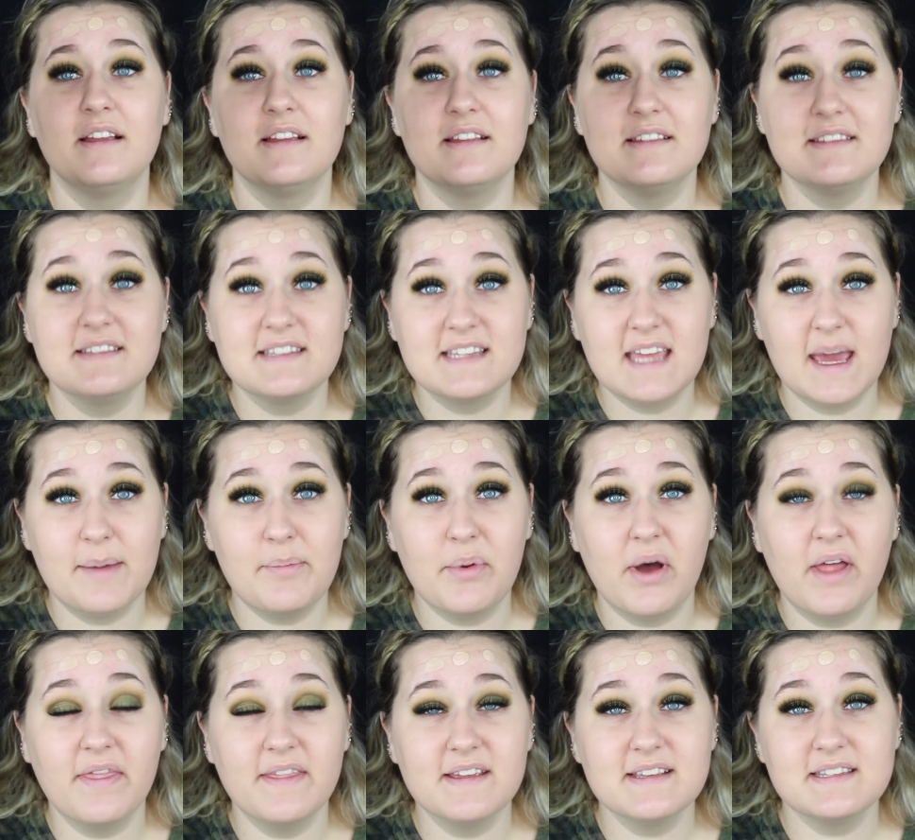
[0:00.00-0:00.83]
Skip
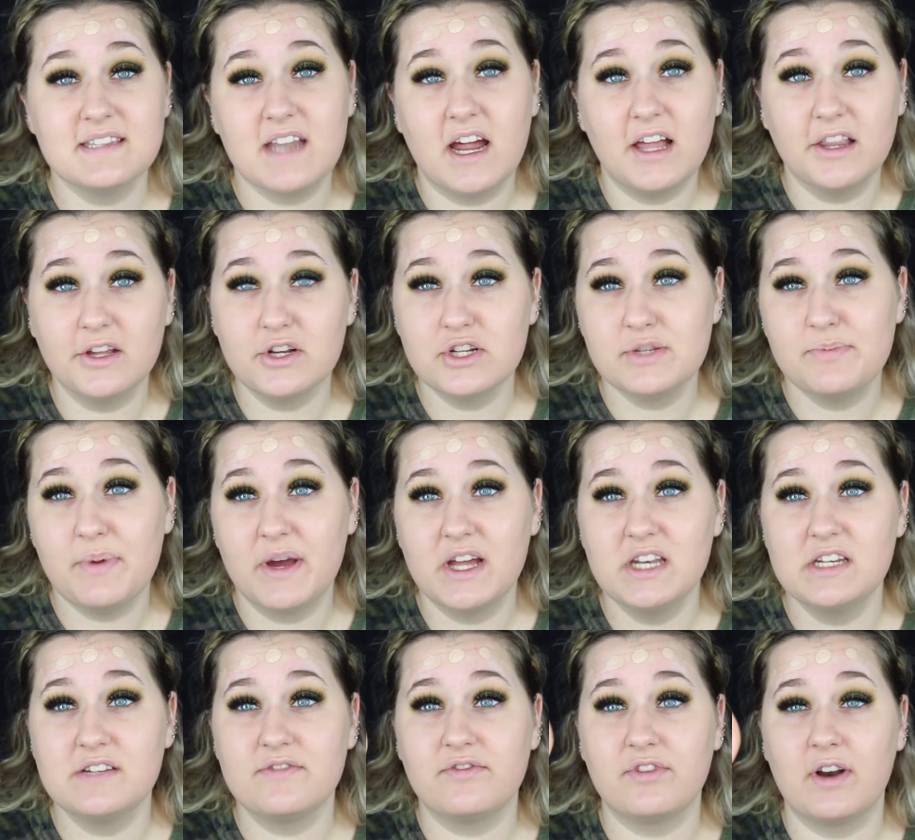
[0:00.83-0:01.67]
on this dollar
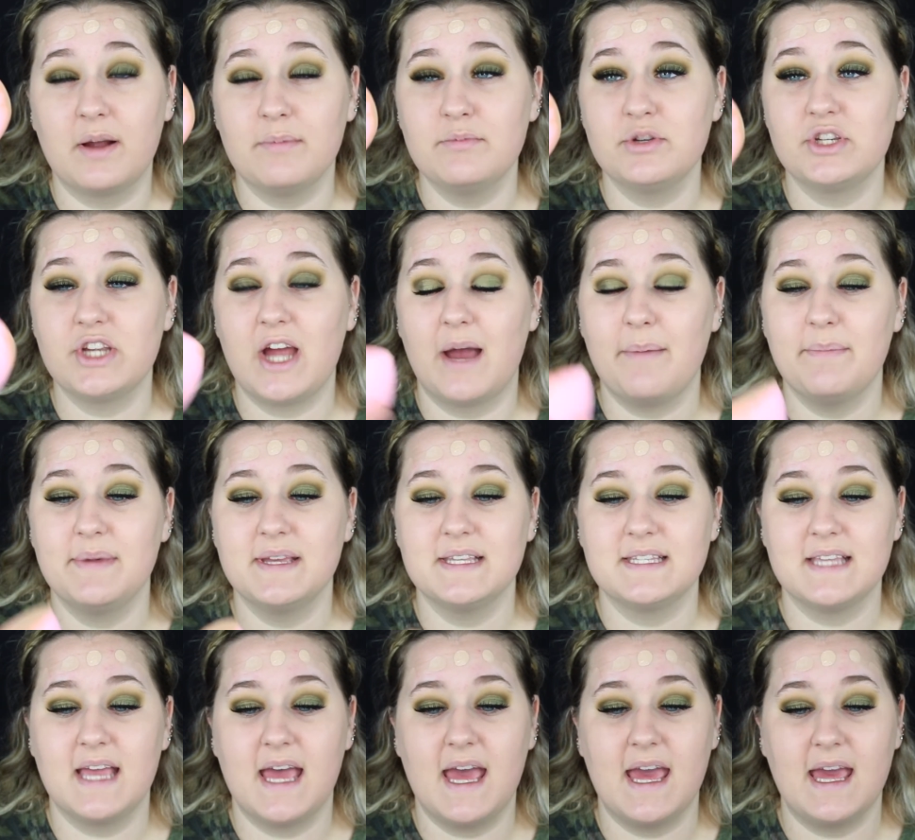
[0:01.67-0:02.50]
sponge from Shop
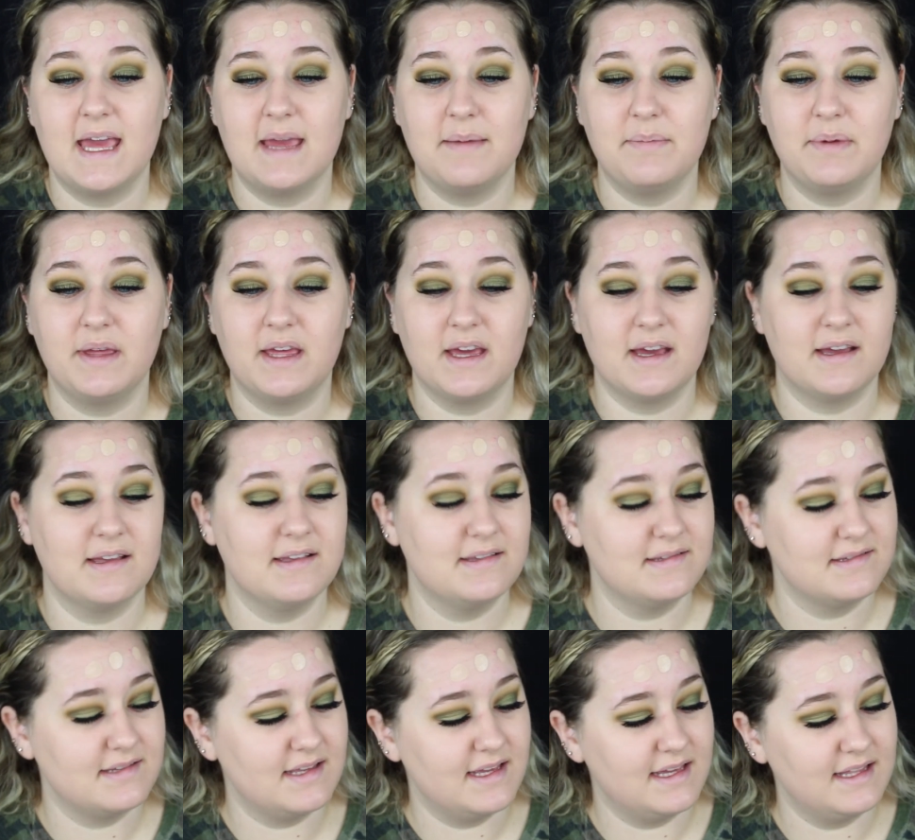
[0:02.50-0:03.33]
Miss A
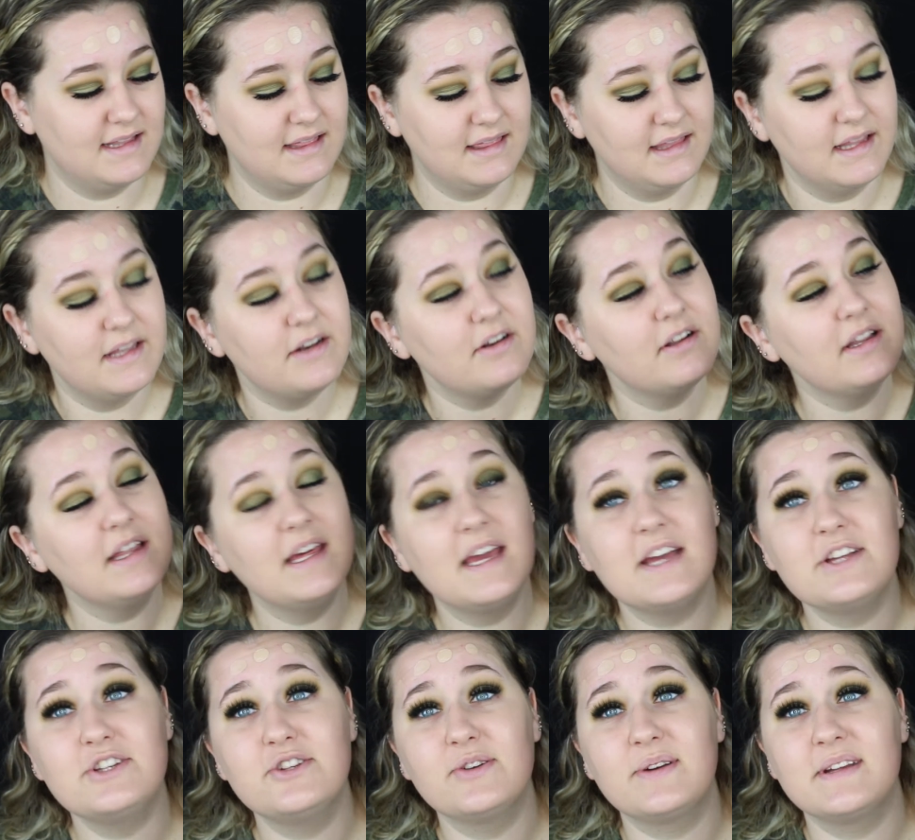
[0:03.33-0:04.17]
because it literally,
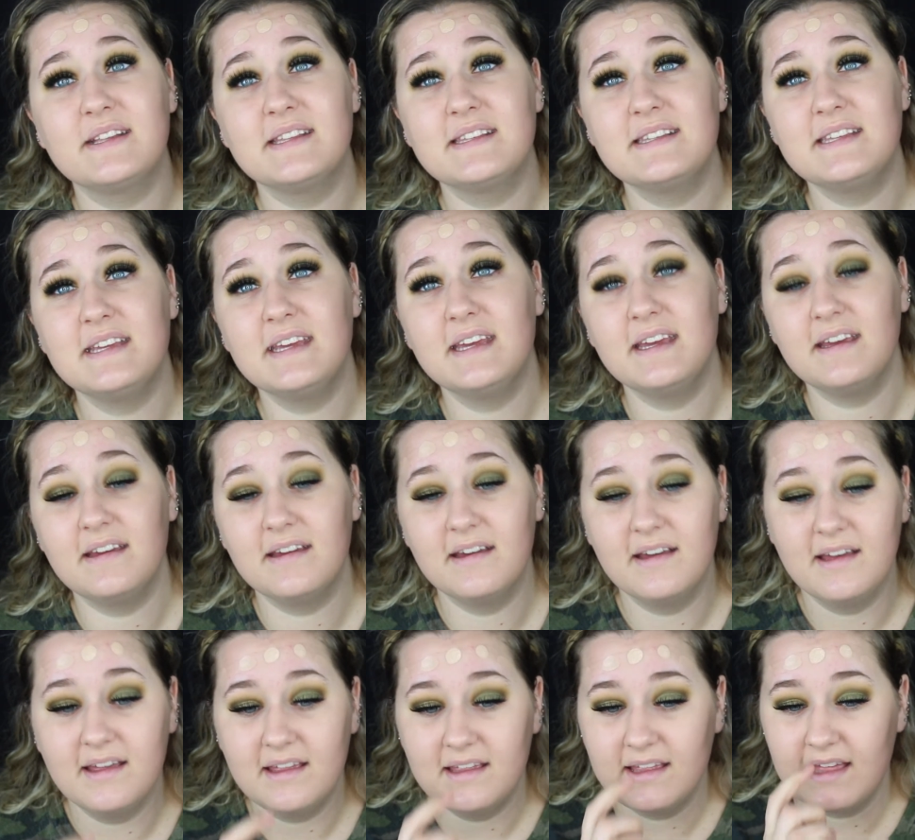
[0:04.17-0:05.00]
as you can
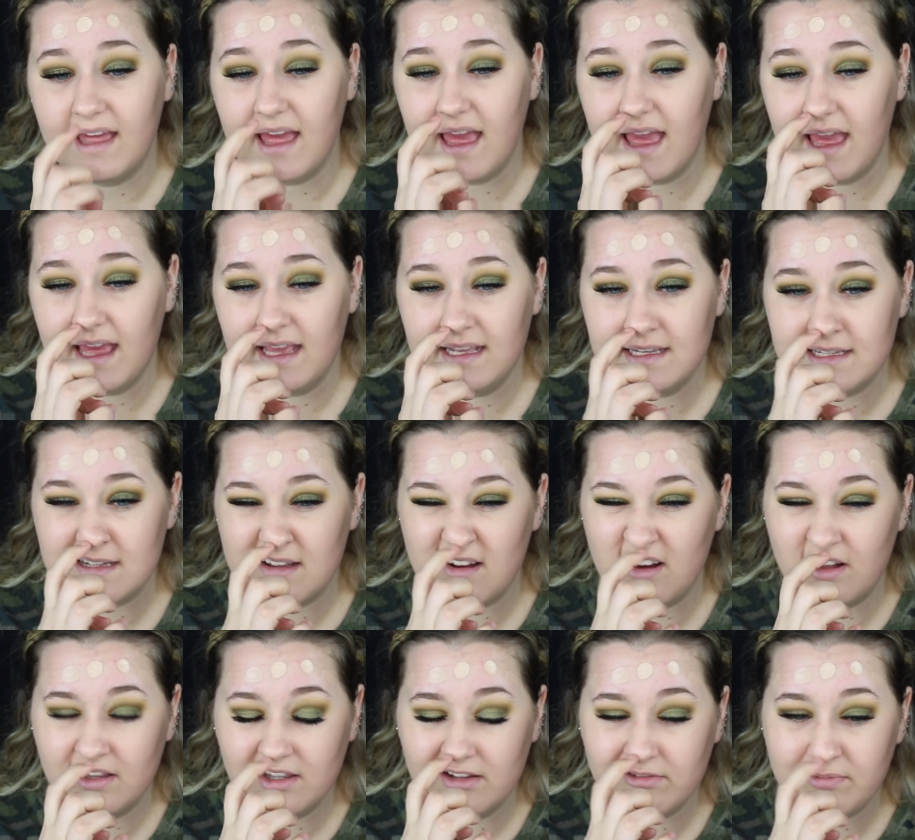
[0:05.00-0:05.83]
see, ate
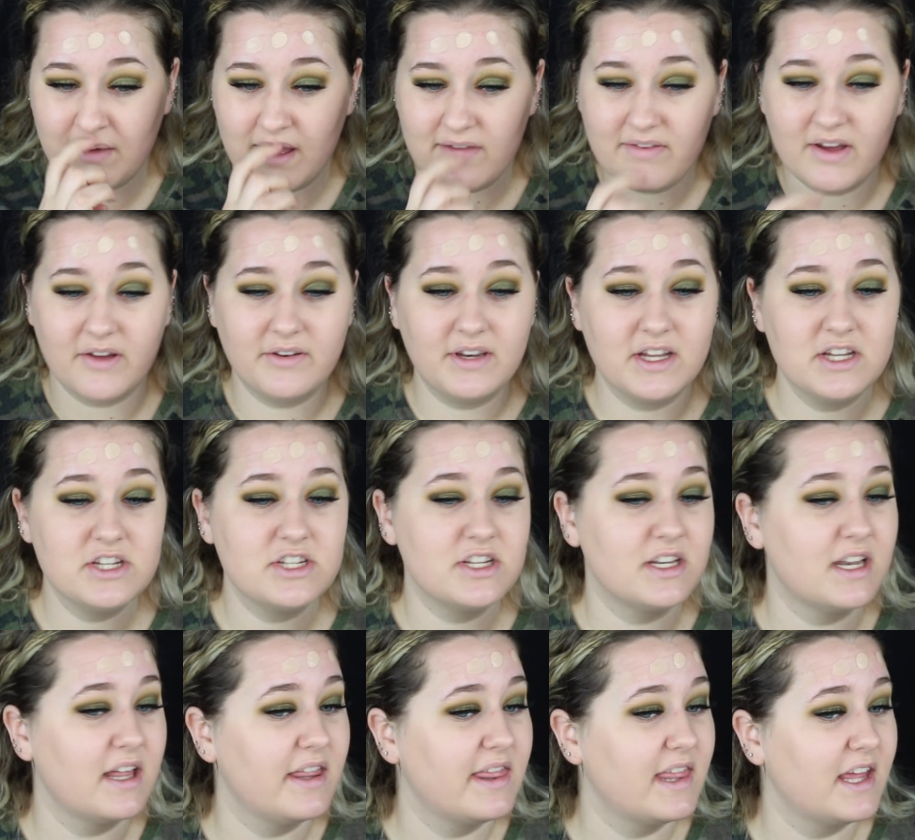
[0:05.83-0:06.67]
all of my
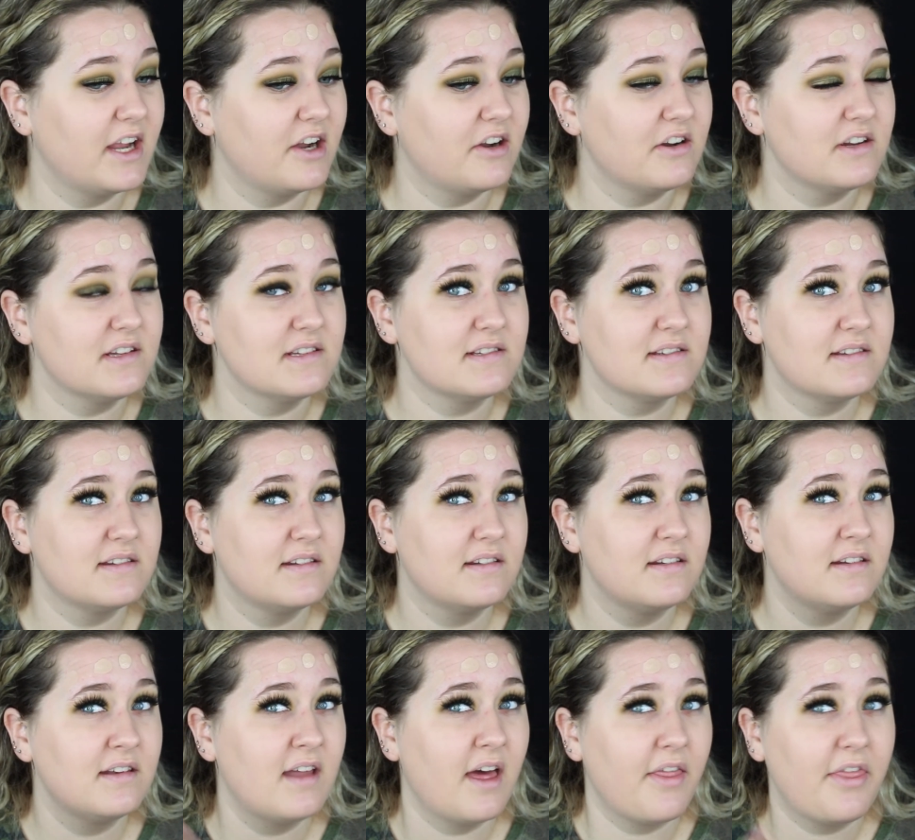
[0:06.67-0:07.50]
foundation and there is
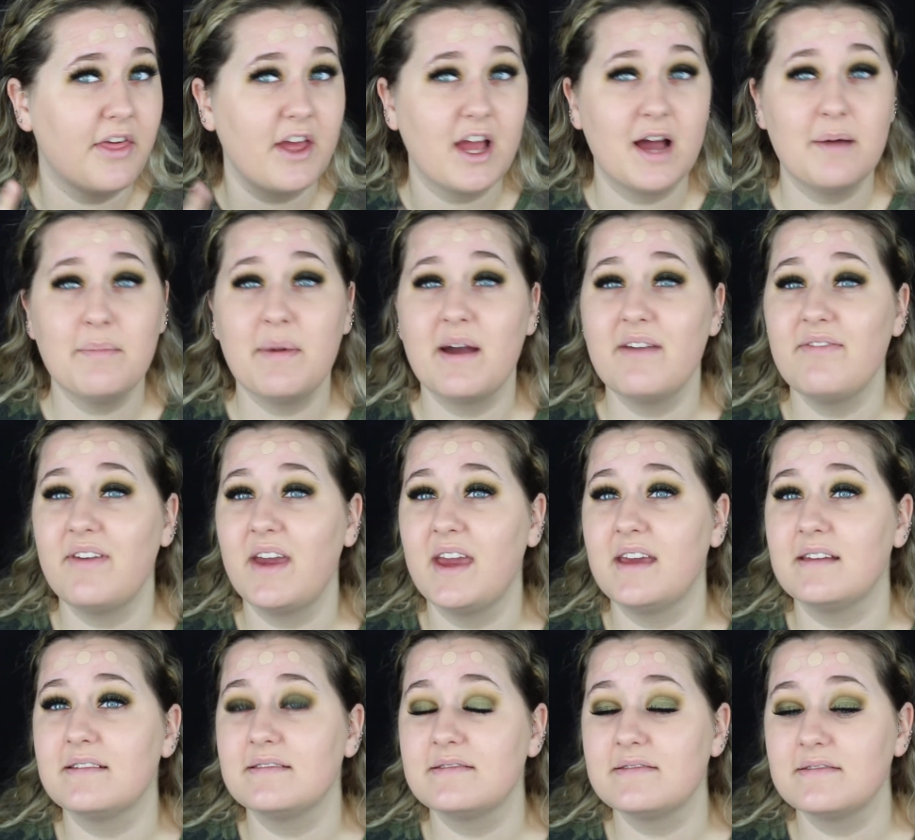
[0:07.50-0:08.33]
nothing on my
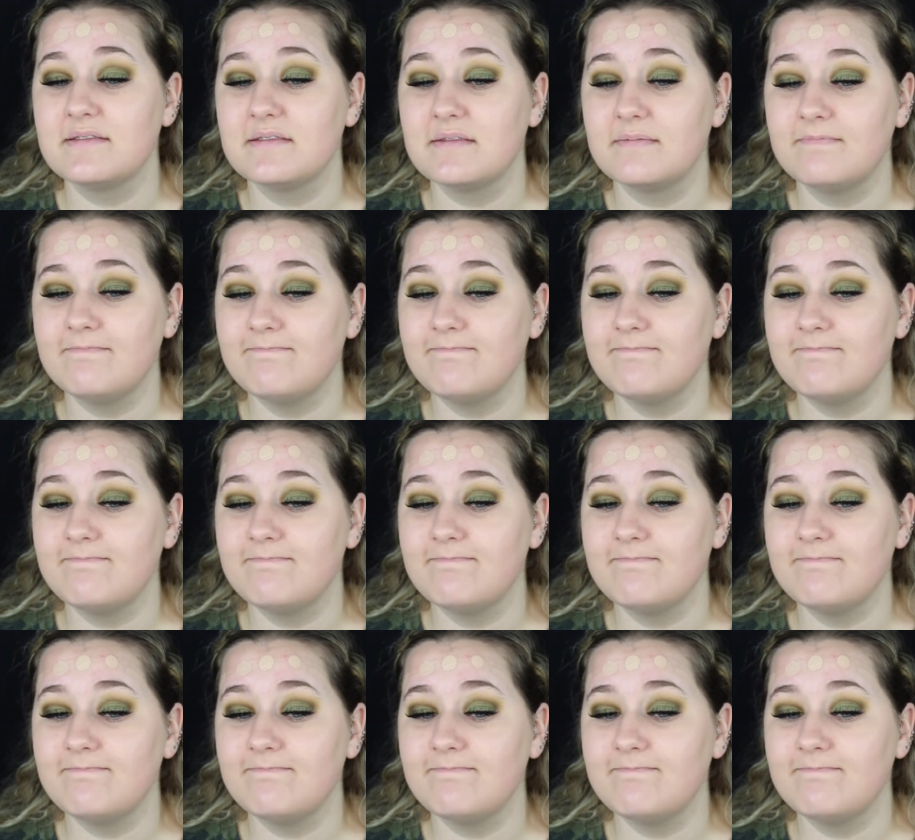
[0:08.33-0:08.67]
face.